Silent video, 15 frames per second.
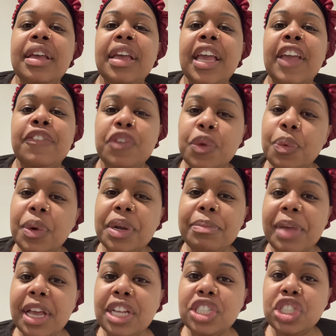if you want to
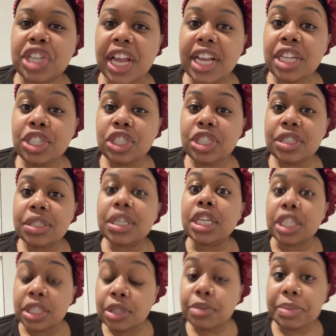make a change,
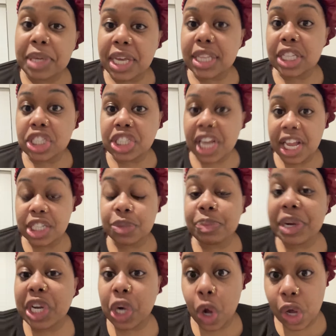you begin the change,
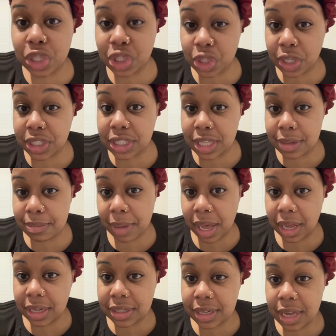but it all starts in the
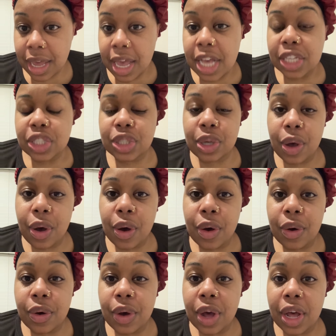mind.
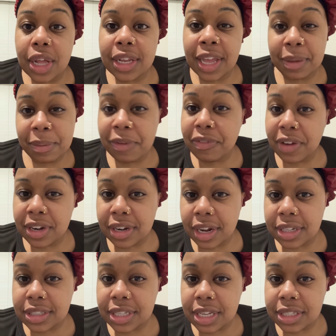So like my friend
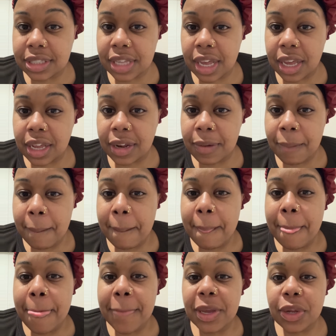Dante said,
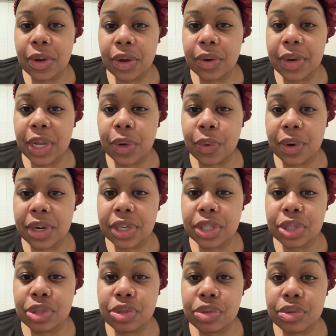you know, in order
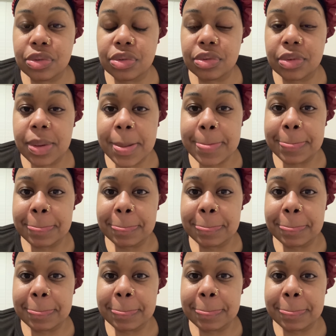to